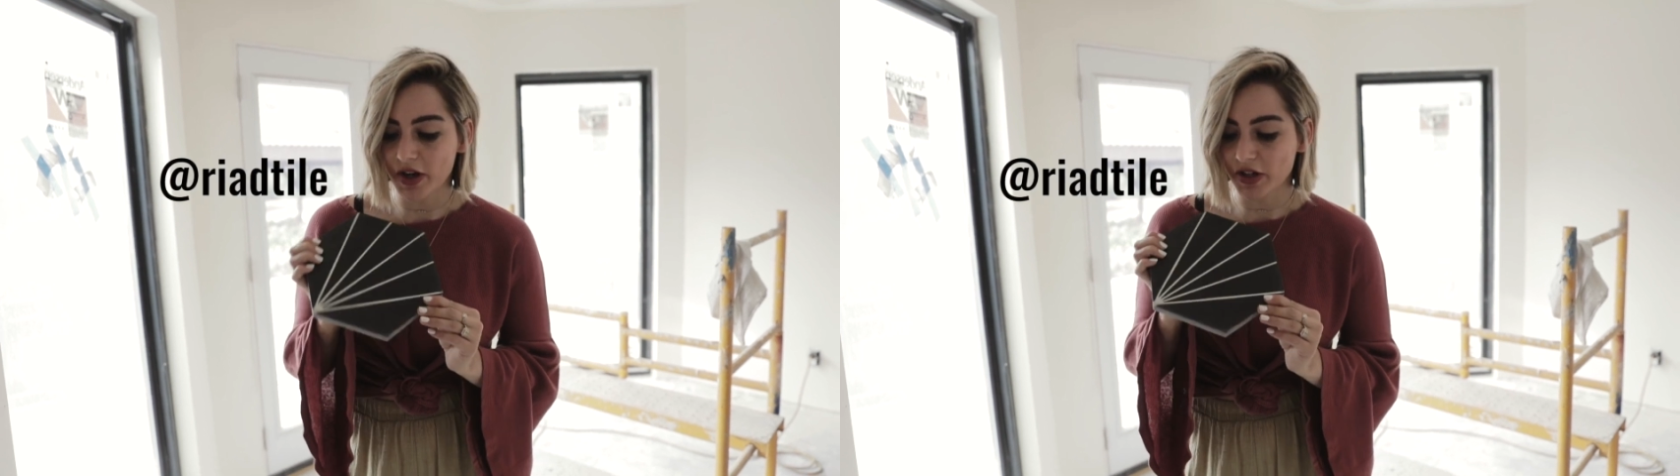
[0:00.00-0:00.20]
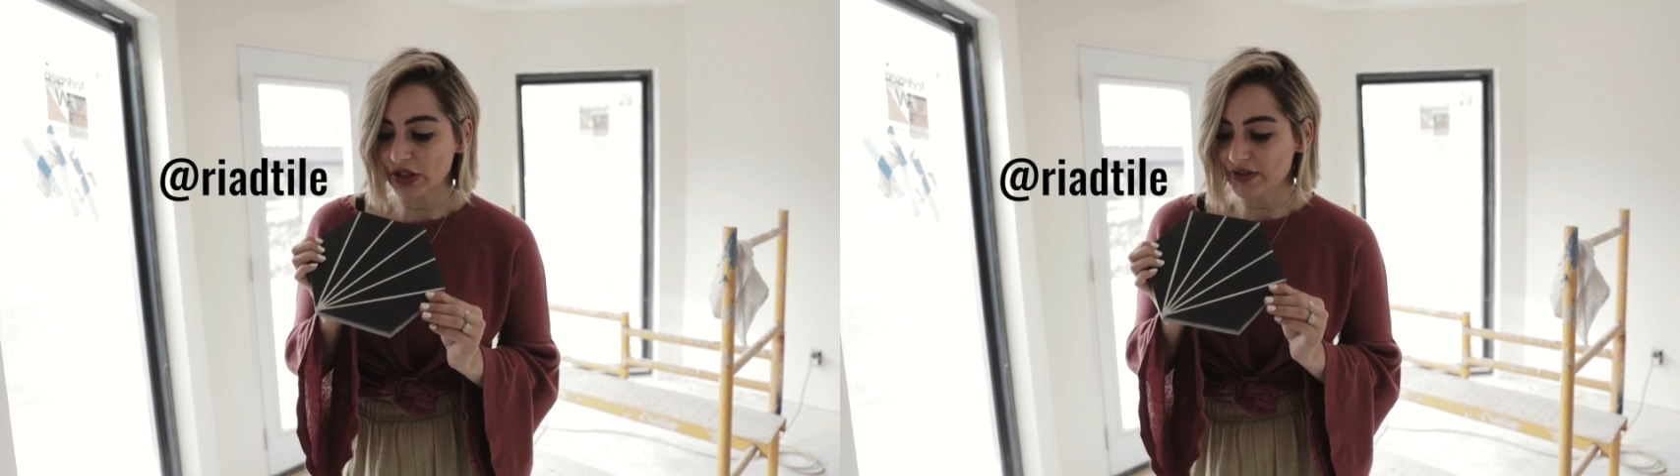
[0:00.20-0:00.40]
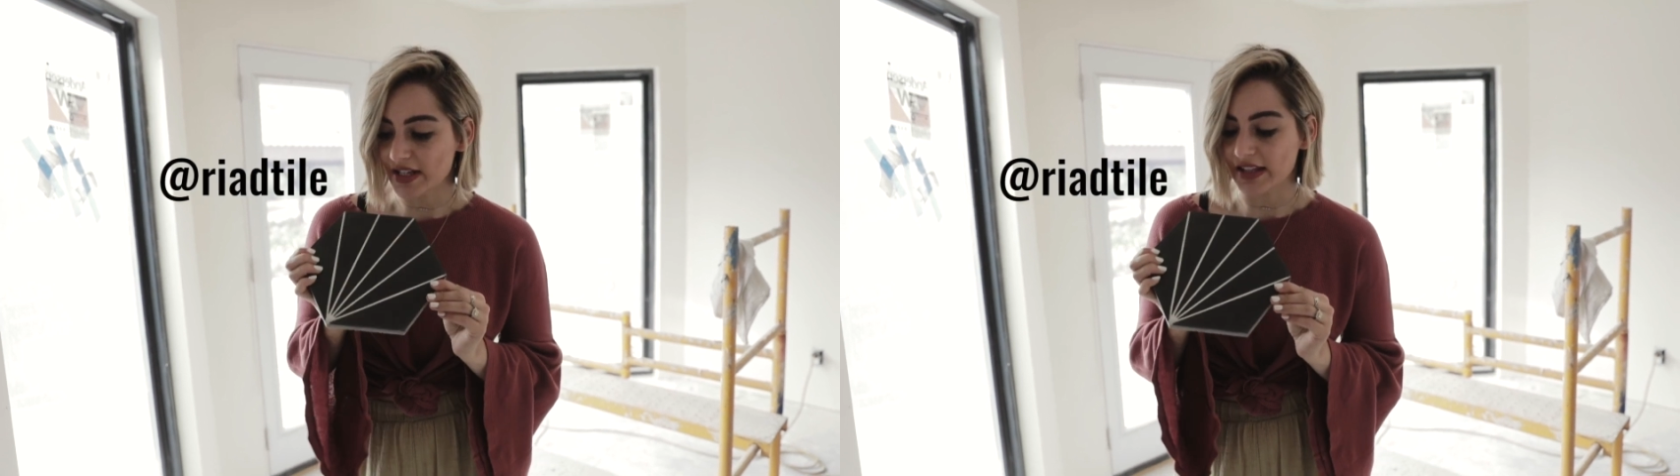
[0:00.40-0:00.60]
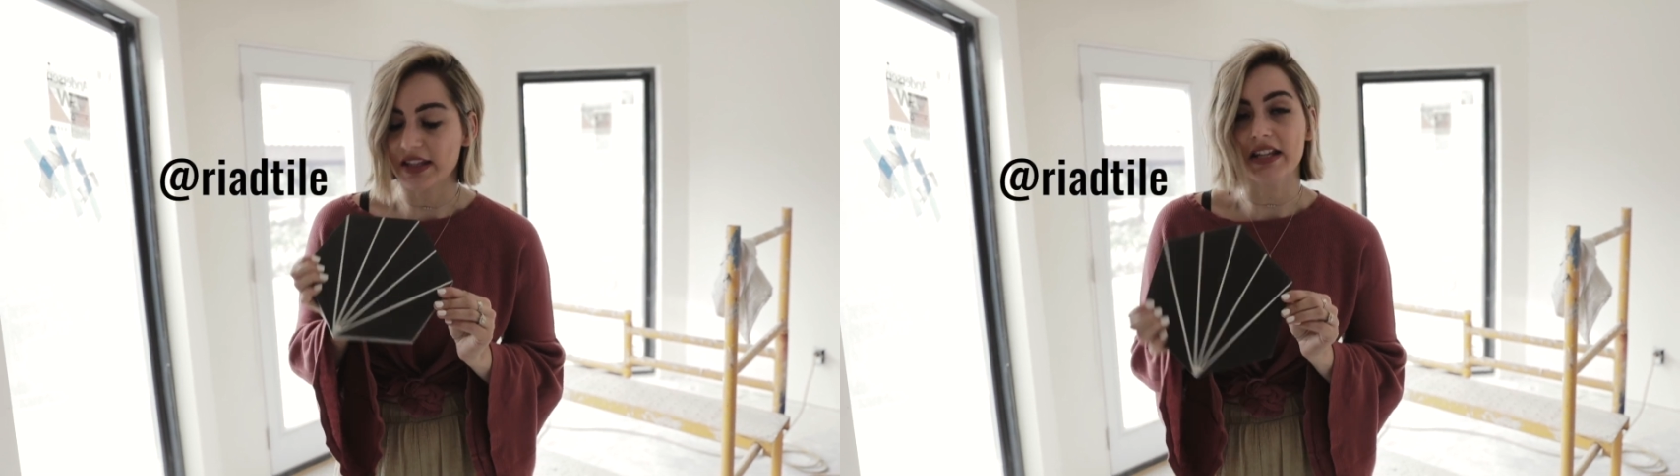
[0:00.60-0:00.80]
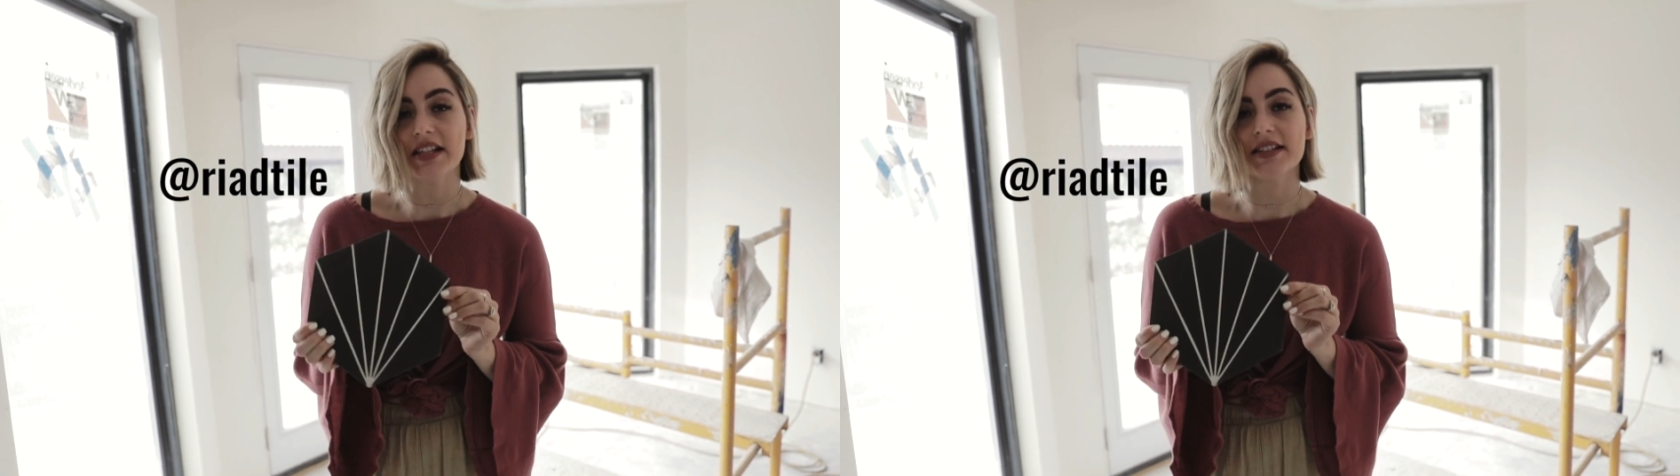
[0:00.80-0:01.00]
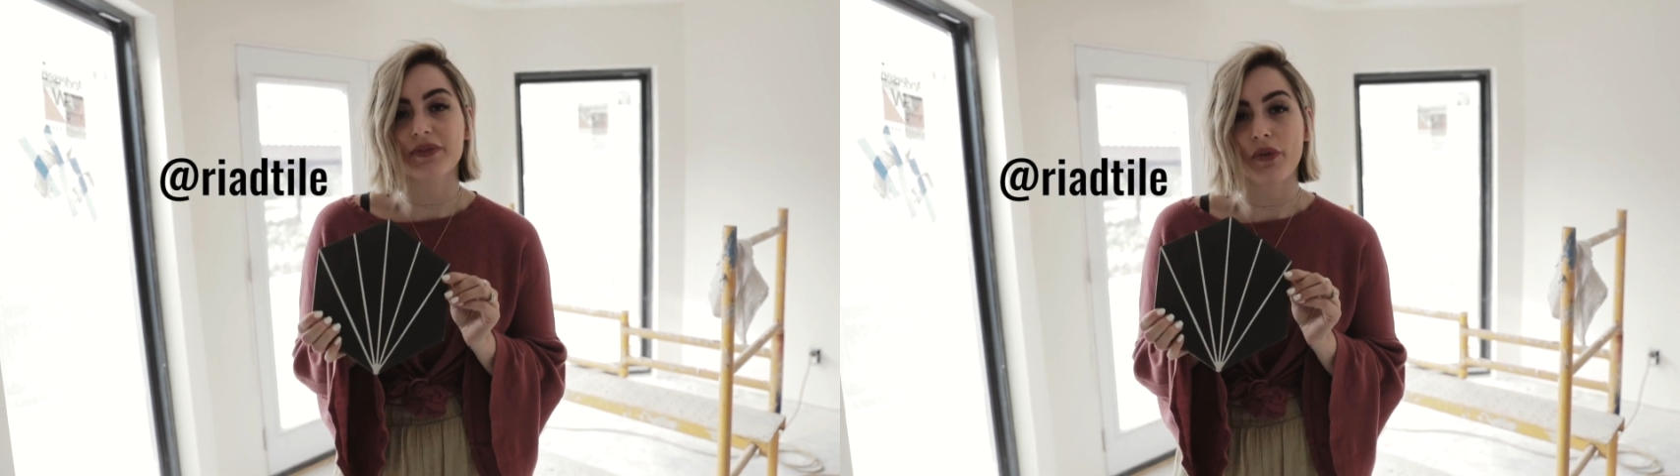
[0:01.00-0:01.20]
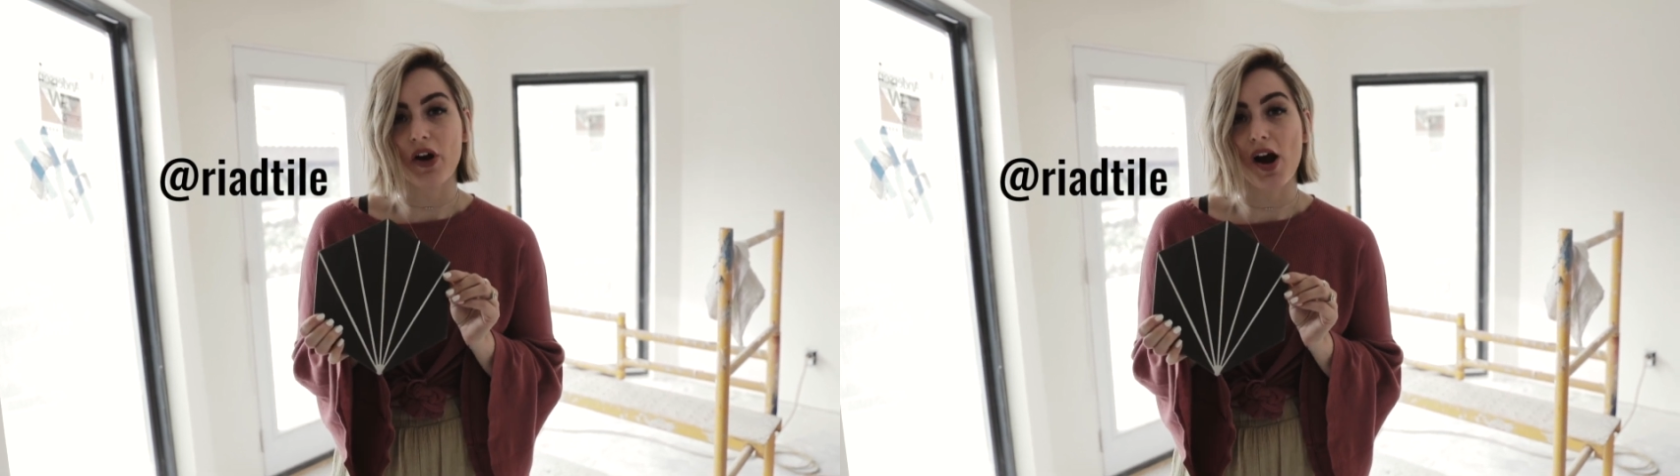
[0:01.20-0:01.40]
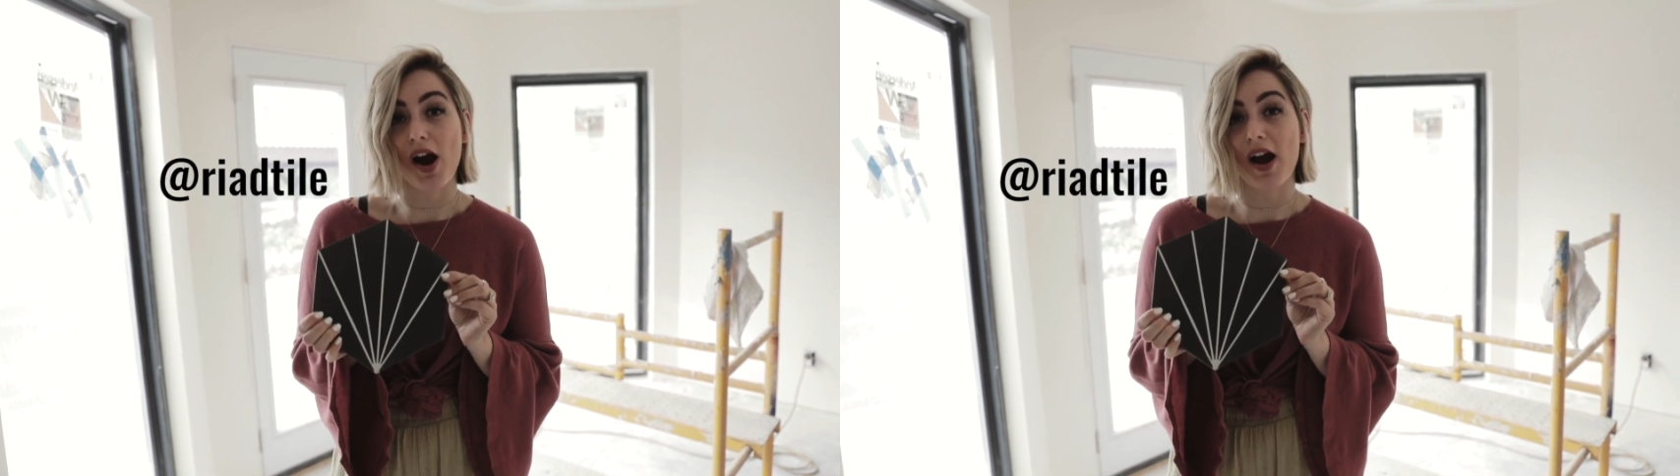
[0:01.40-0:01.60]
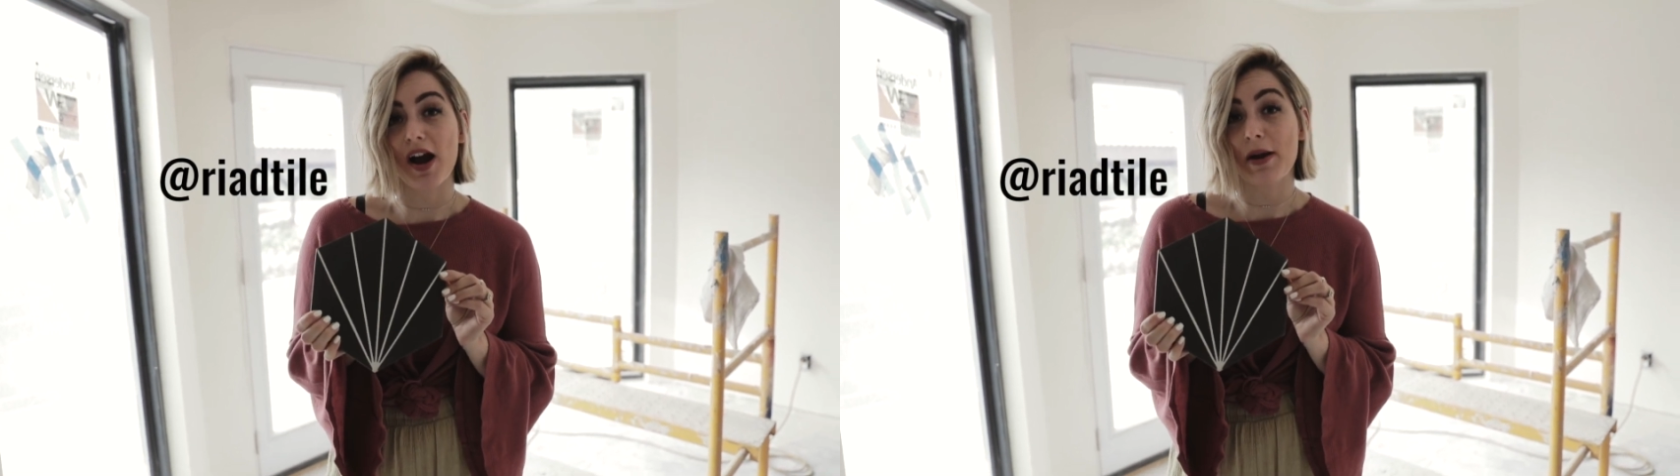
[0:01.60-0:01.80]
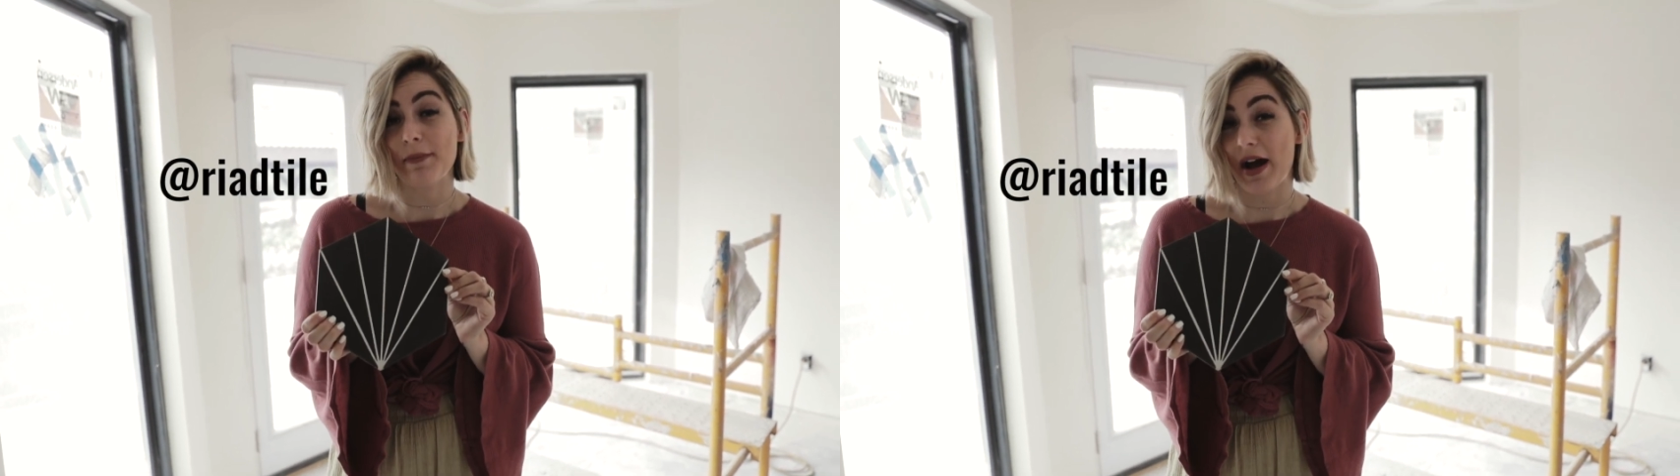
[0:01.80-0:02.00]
We are using these for our